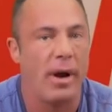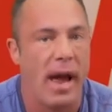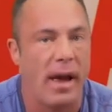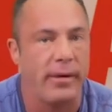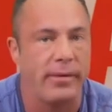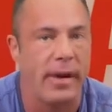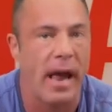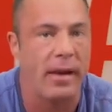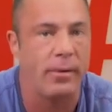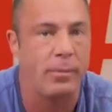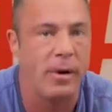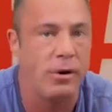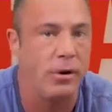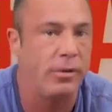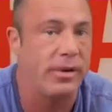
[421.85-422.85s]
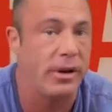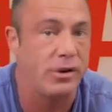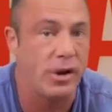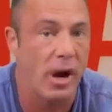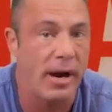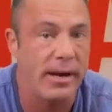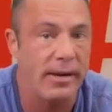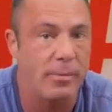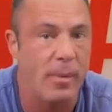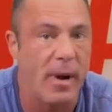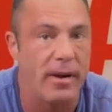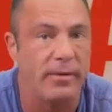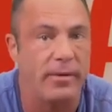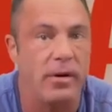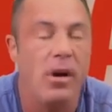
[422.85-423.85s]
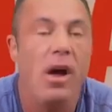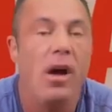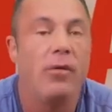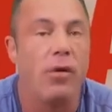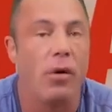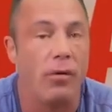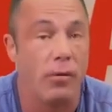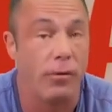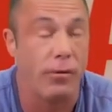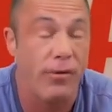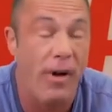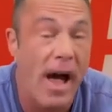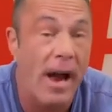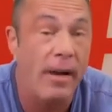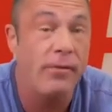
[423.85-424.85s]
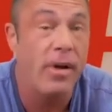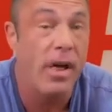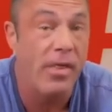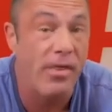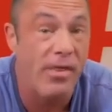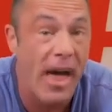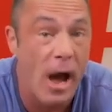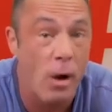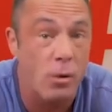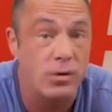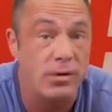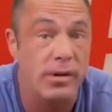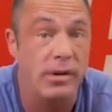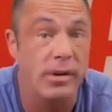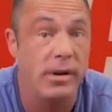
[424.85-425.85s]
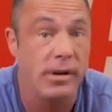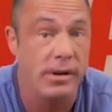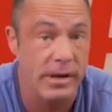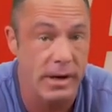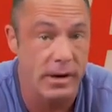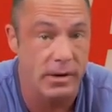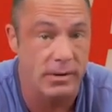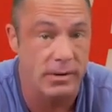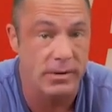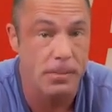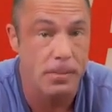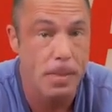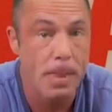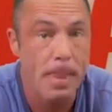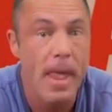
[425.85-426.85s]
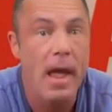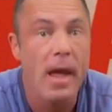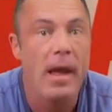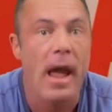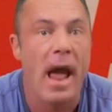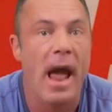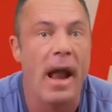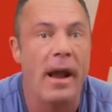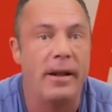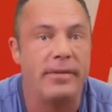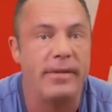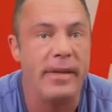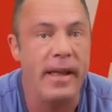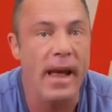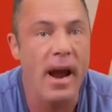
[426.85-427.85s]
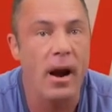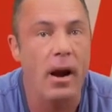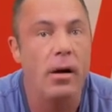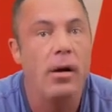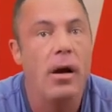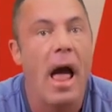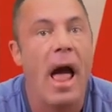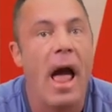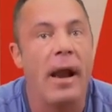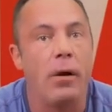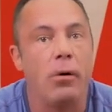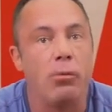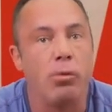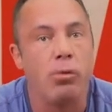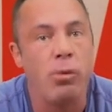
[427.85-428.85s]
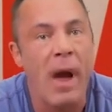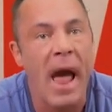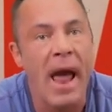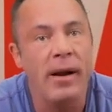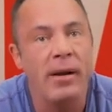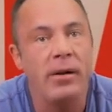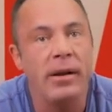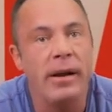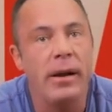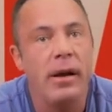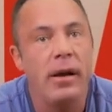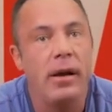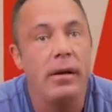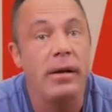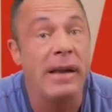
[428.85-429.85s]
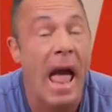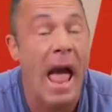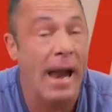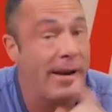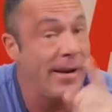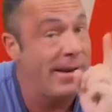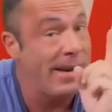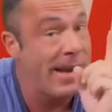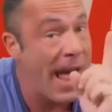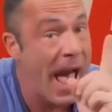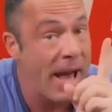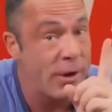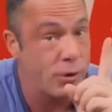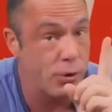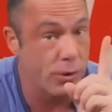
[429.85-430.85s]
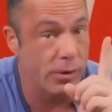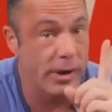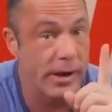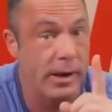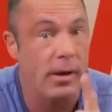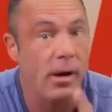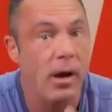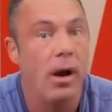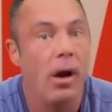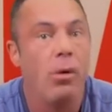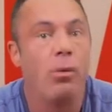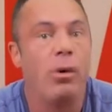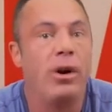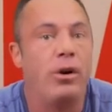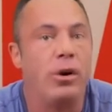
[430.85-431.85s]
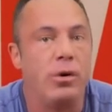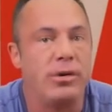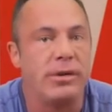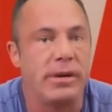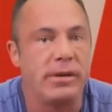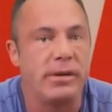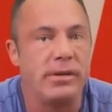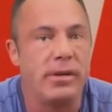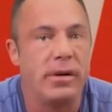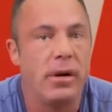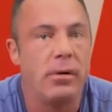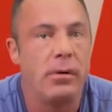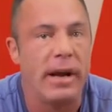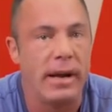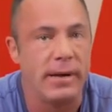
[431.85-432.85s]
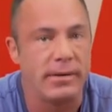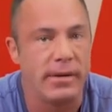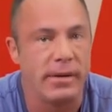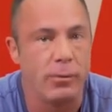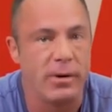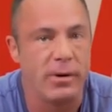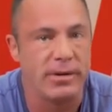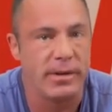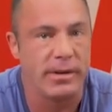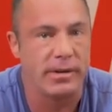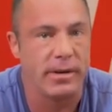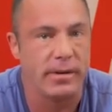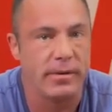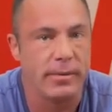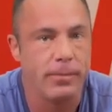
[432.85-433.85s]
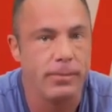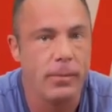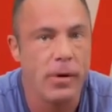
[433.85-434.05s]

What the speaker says: acid has been used in Chinese medicine for over 5,000 years. And it's there, and it radically and naturally reduces insulin resistance.